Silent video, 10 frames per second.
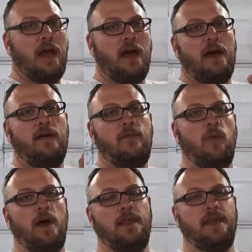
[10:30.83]

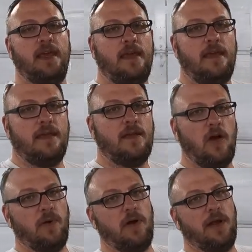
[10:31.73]
of what the
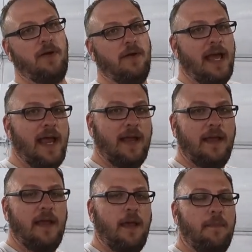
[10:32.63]
GoPro
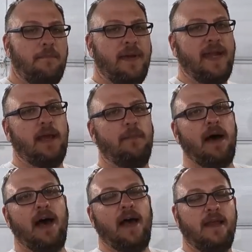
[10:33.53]
Hero9 Media
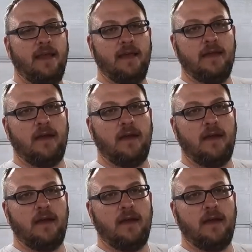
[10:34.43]
Mod